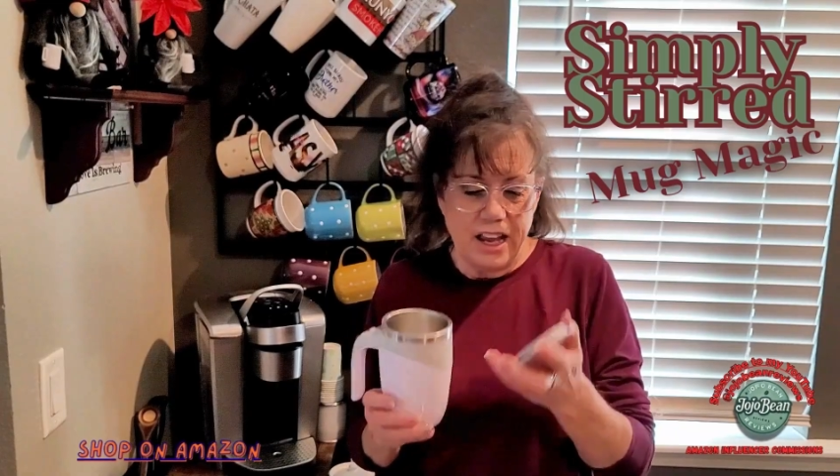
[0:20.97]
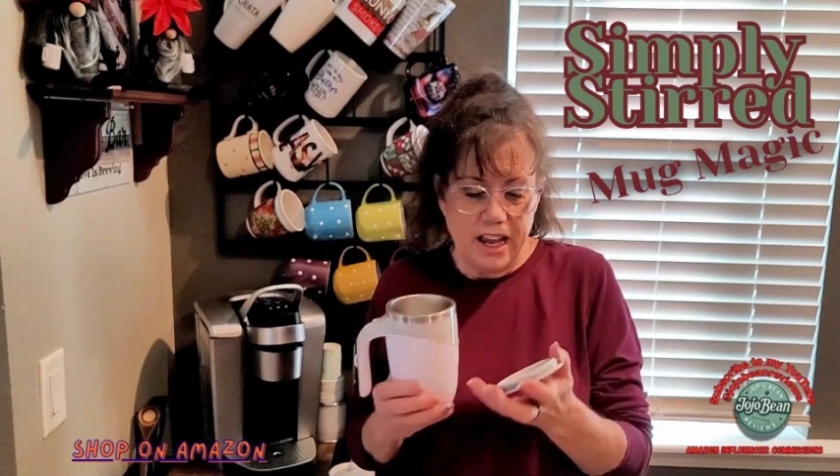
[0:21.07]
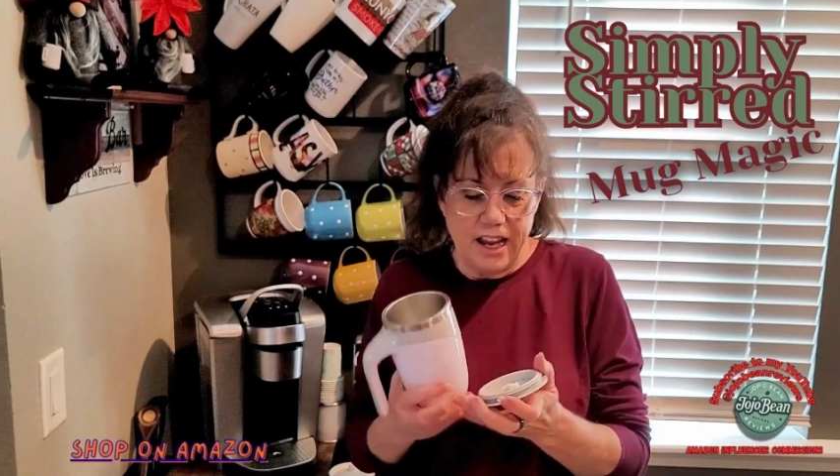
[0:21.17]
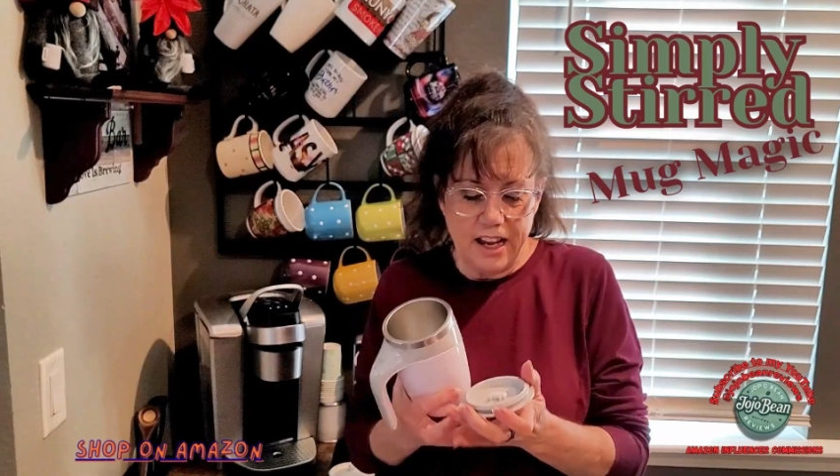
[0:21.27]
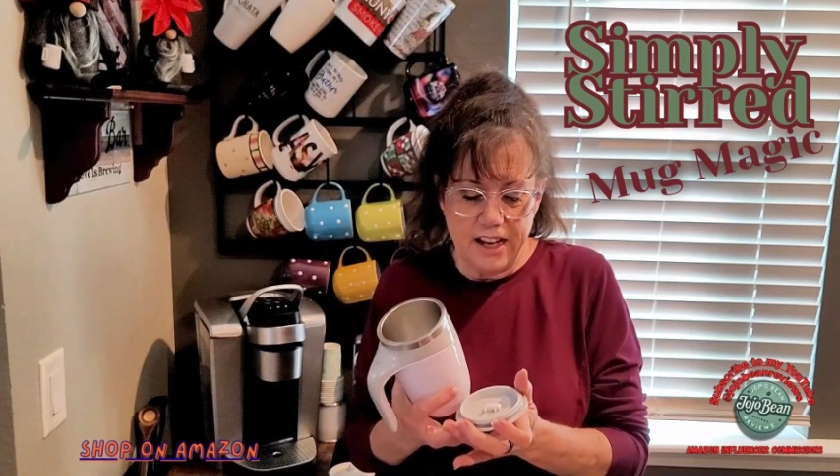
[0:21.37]

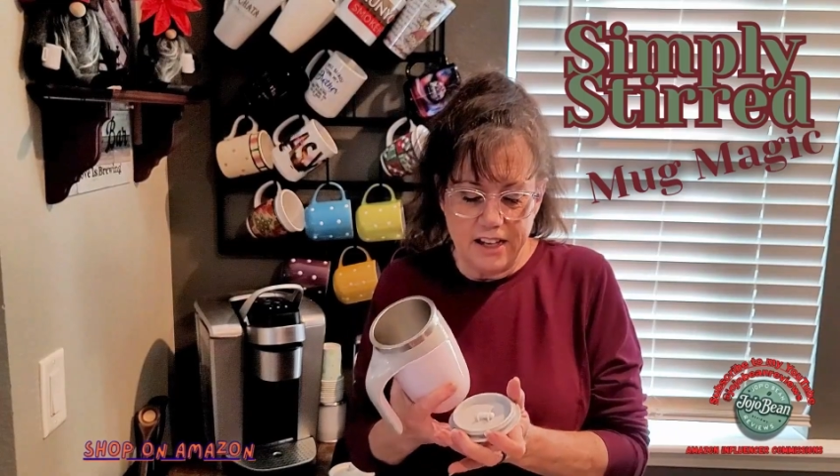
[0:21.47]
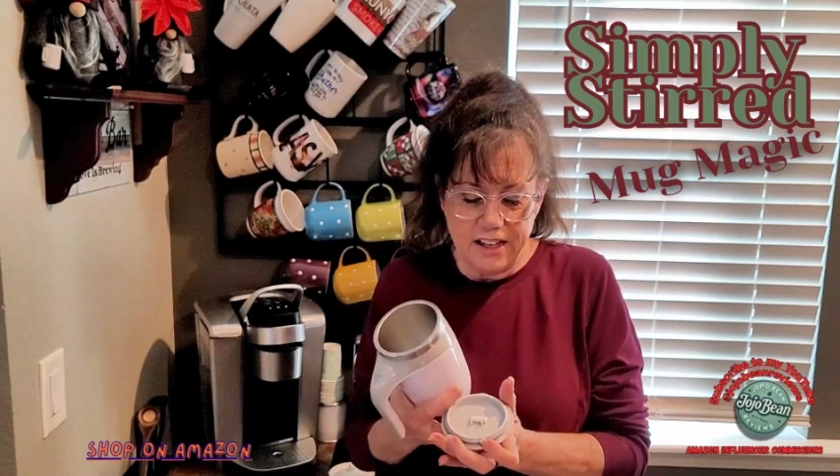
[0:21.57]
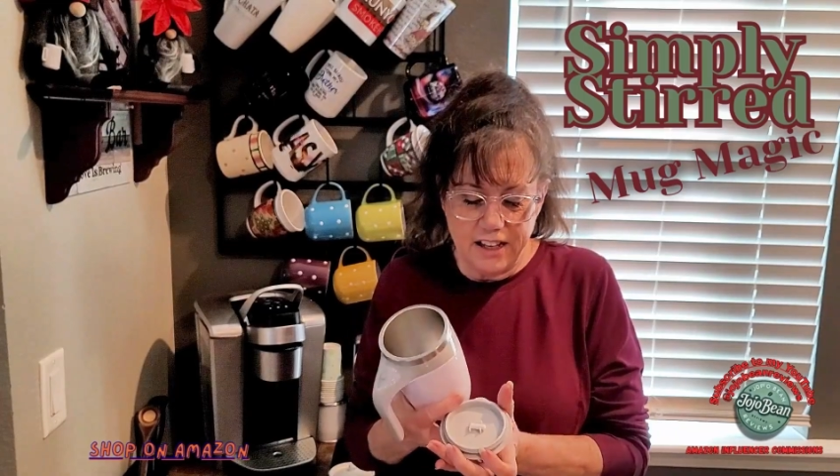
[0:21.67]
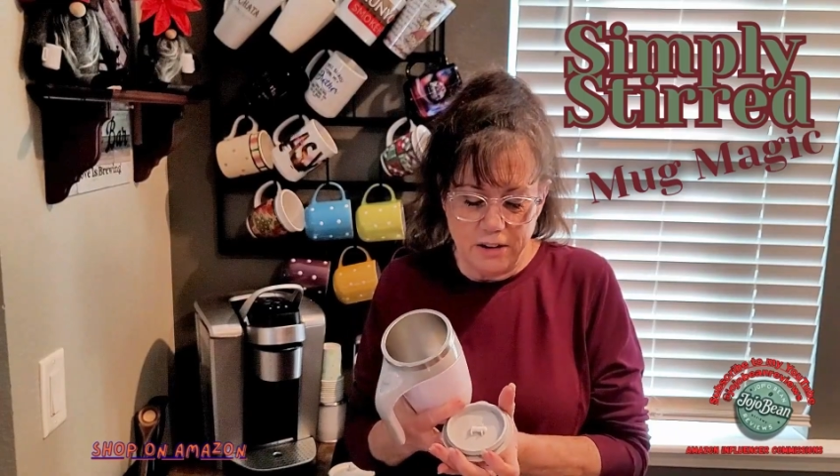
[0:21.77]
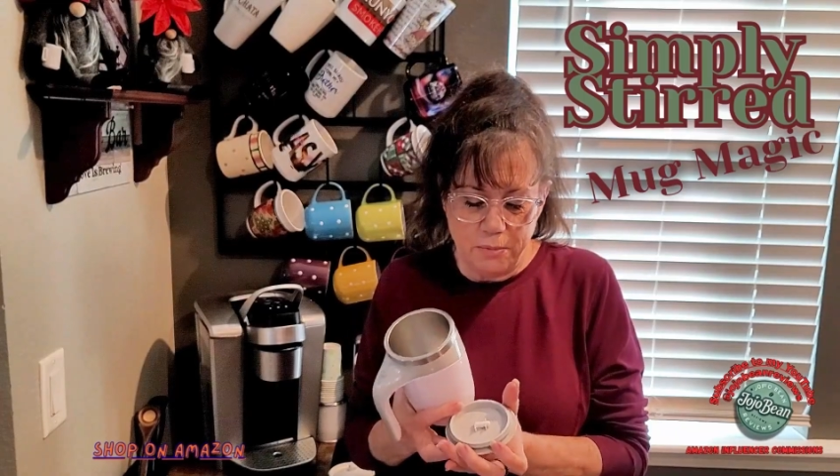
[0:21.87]
and
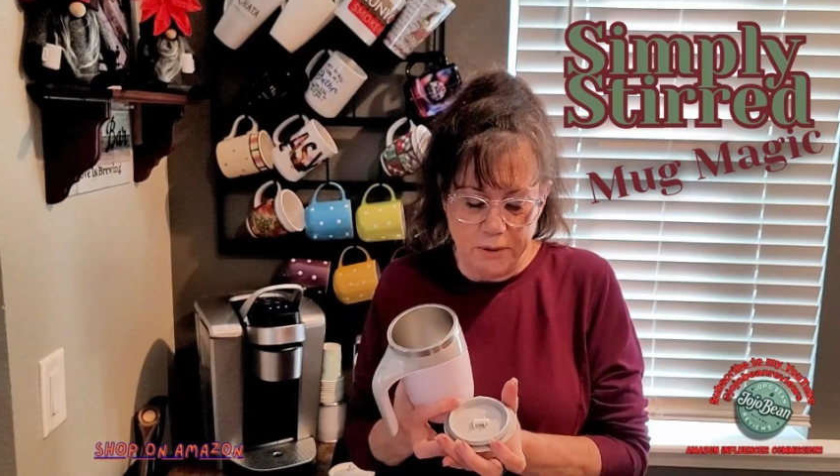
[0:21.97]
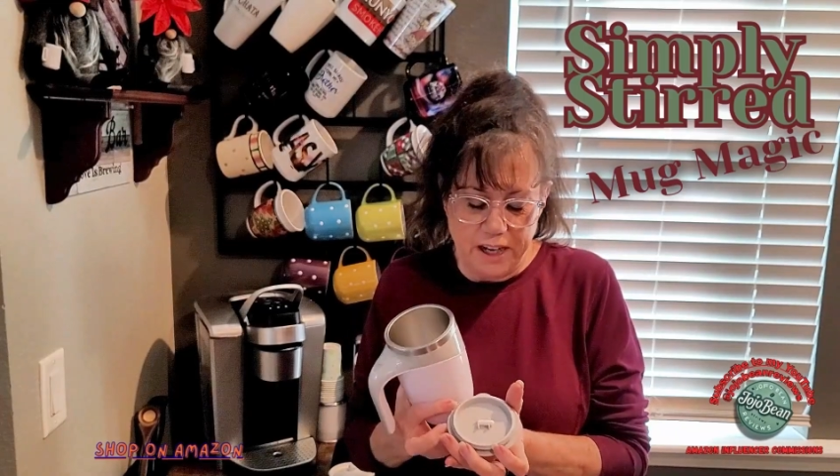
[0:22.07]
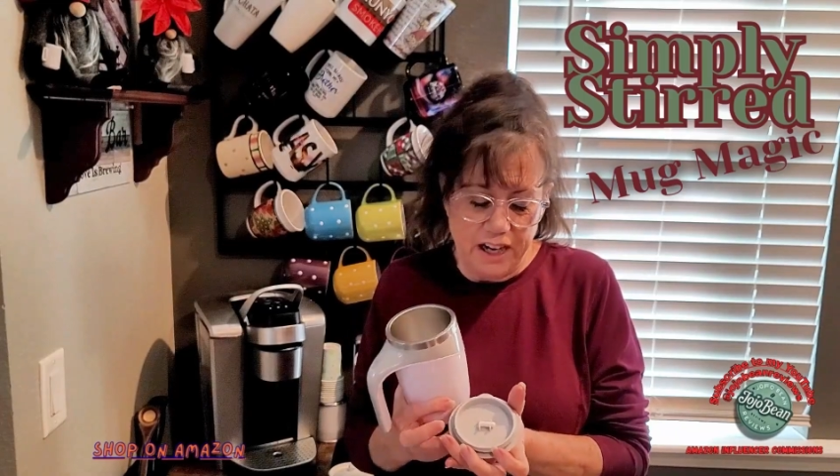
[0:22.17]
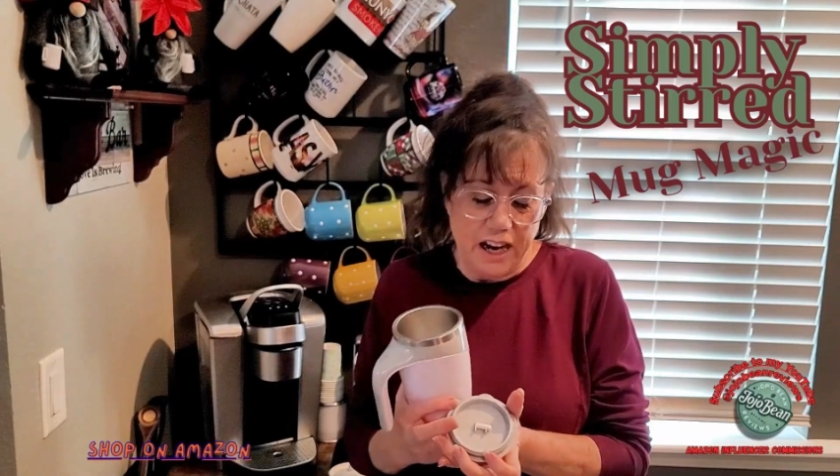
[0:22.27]
the little bean,